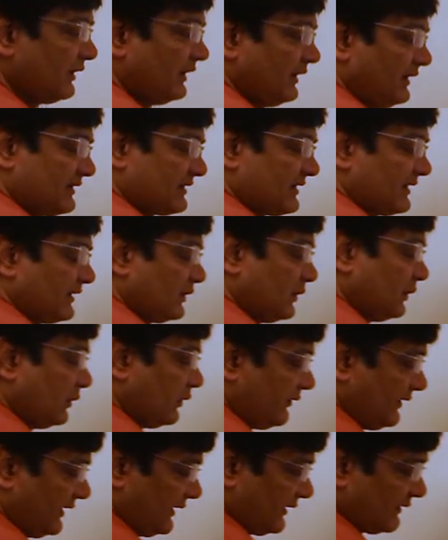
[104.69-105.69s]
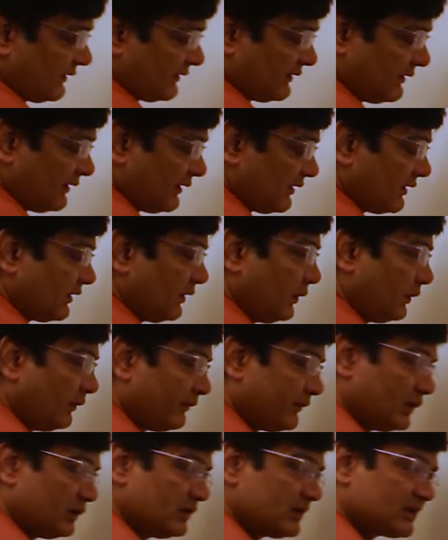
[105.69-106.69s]
Inside the ovary, the
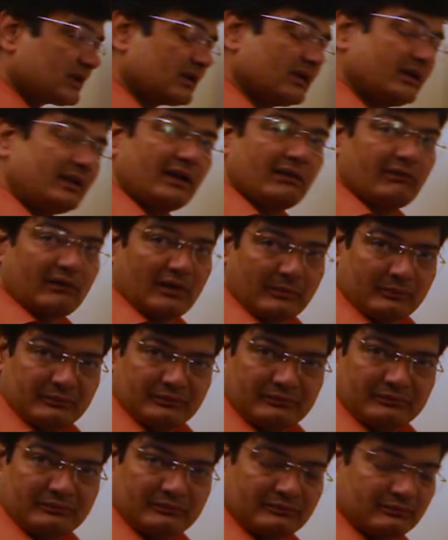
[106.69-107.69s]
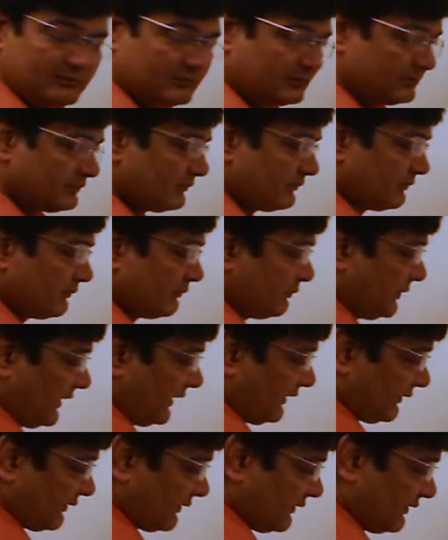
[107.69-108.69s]
ovules develop, but